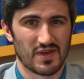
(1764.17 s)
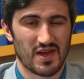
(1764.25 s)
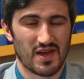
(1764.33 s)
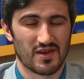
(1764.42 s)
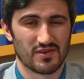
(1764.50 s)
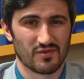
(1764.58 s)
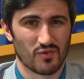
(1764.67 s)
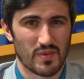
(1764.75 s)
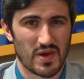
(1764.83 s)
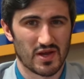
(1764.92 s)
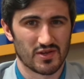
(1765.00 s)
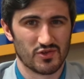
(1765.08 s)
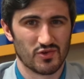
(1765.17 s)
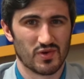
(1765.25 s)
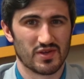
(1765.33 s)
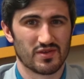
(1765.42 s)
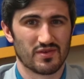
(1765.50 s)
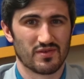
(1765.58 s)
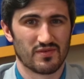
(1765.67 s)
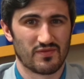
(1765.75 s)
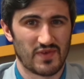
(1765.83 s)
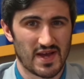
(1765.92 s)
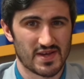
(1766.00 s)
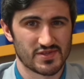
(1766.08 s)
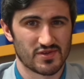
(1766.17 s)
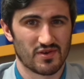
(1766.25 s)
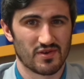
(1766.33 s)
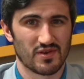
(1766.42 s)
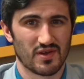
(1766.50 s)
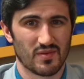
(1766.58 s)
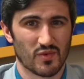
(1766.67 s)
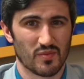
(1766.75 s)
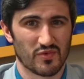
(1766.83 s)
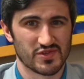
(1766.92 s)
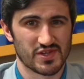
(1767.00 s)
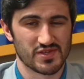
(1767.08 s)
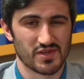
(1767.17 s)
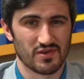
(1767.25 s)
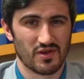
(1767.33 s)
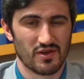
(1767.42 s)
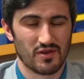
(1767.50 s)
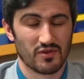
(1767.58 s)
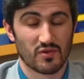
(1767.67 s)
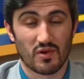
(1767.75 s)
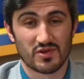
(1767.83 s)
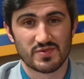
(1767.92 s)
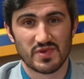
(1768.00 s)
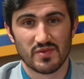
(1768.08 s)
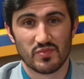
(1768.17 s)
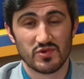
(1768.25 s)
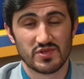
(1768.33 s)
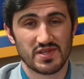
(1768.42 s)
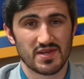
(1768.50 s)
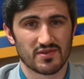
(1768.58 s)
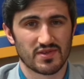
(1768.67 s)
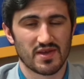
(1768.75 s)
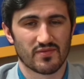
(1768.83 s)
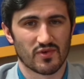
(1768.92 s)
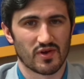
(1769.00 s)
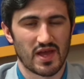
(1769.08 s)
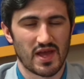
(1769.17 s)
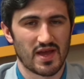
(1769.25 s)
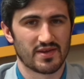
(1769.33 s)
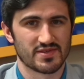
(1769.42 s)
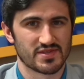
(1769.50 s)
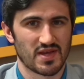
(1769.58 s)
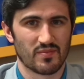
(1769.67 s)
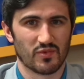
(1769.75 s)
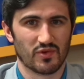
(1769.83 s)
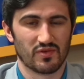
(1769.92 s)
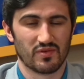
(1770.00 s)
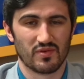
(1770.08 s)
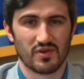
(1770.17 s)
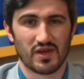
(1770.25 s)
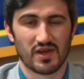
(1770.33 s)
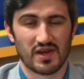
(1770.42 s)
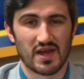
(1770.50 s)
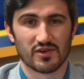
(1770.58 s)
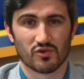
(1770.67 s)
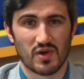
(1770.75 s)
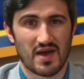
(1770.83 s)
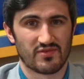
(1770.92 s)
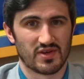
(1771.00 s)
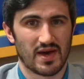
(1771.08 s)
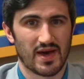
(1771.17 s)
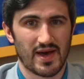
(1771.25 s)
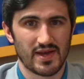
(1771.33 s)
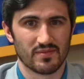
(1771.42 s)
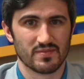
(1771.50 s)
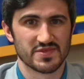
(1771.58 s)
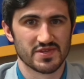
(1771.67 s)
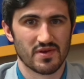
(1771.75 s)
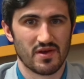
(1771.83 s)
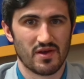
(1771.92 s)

and a robot can do it faster and more precision. There will always be a boutique thing for hand-assembled and handcrafted items.